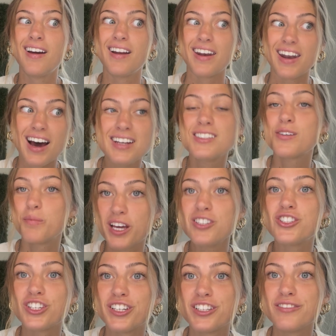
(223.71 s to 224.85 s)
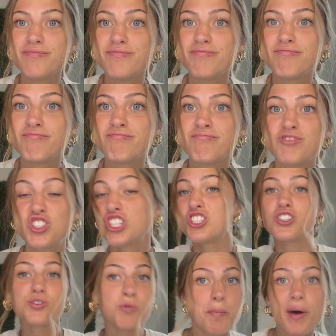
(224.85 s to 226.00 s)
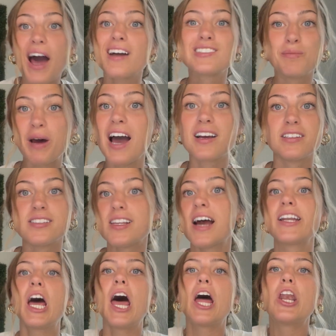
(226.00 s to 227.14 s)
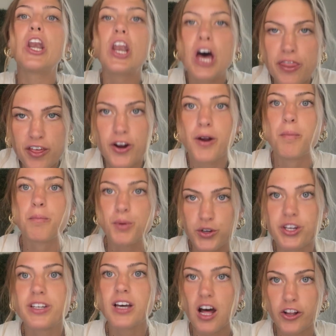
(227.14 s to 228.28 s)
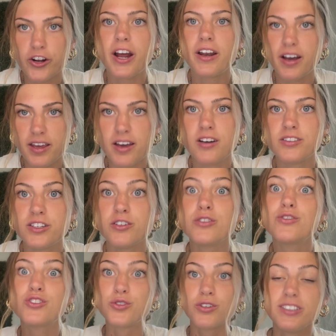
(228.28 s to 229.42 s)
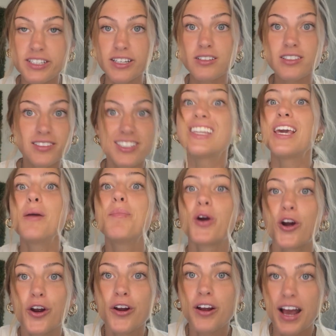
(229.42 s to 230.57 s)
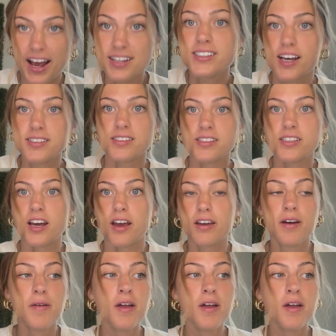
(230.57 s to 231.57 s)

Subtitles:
Not to mention, she just went back-to-back and signed another $1 million NIL deal to keep her at Texas Tech.